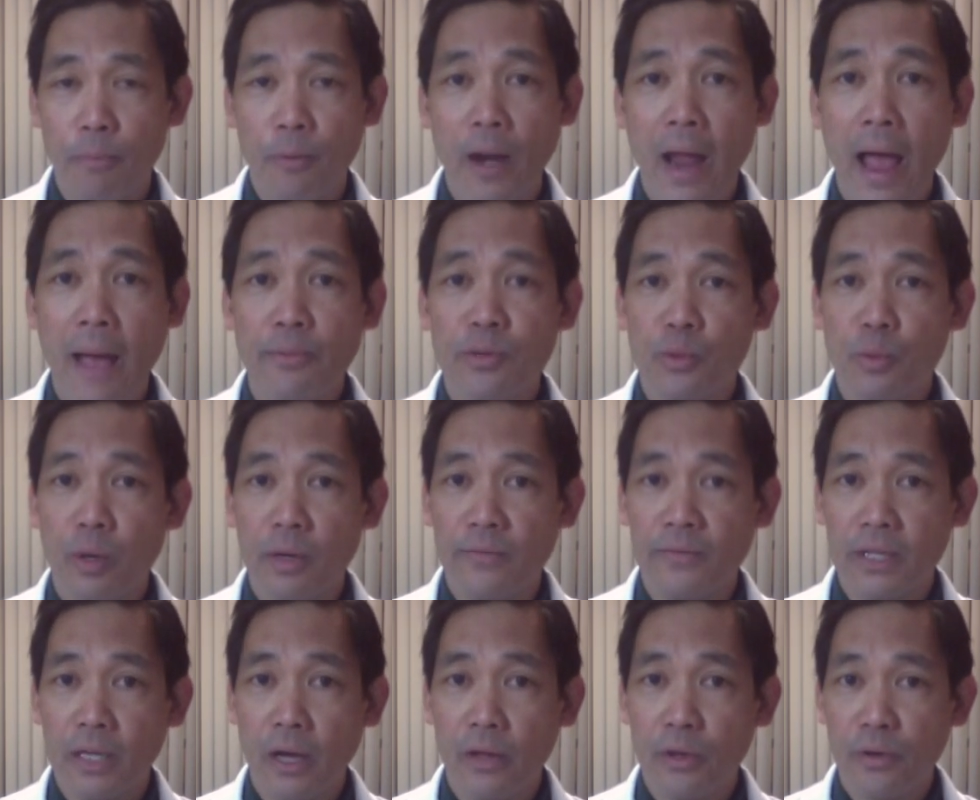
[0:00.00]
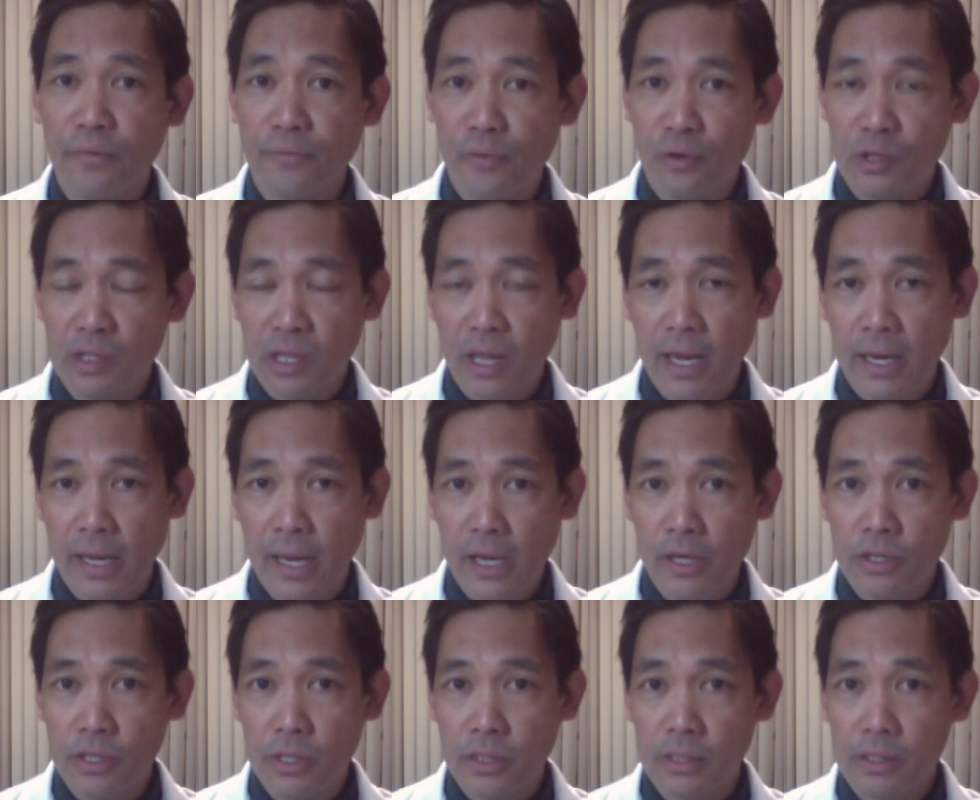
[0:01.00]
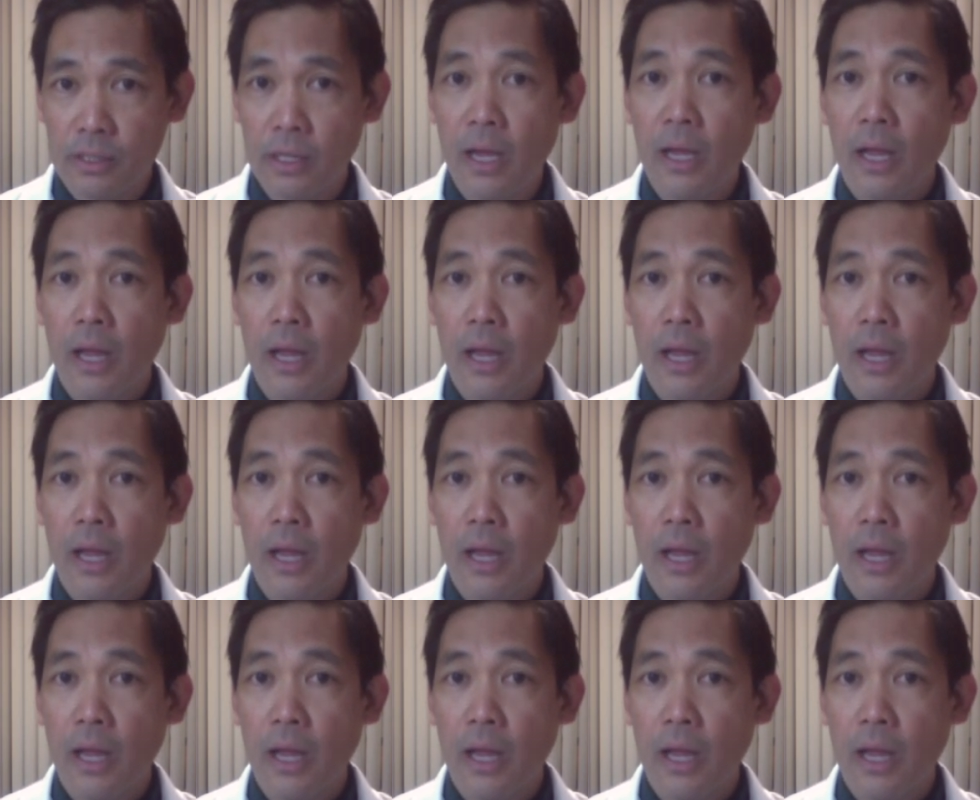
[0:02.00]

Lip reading: perhaps one of the other first-line agents